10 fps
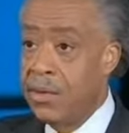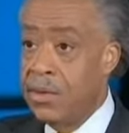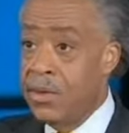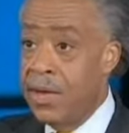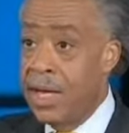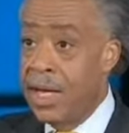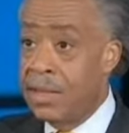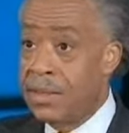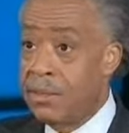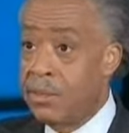when you
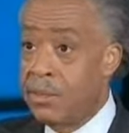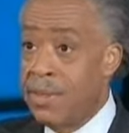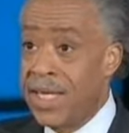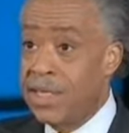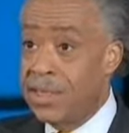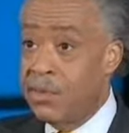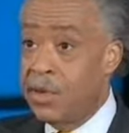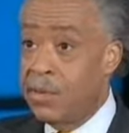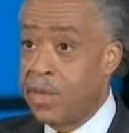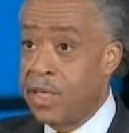had millions
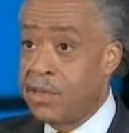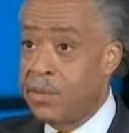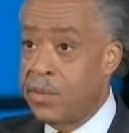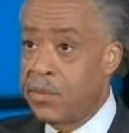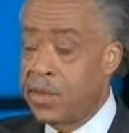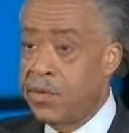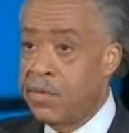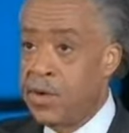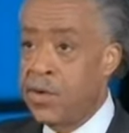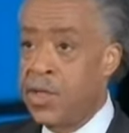upon millions of people that
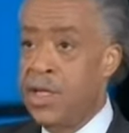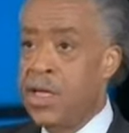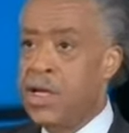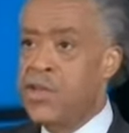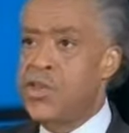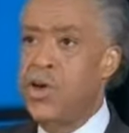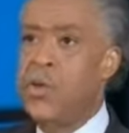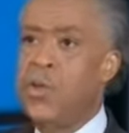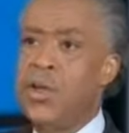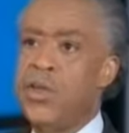voted.
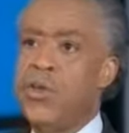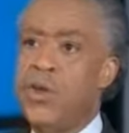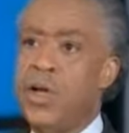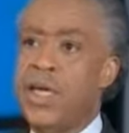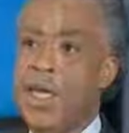So when you look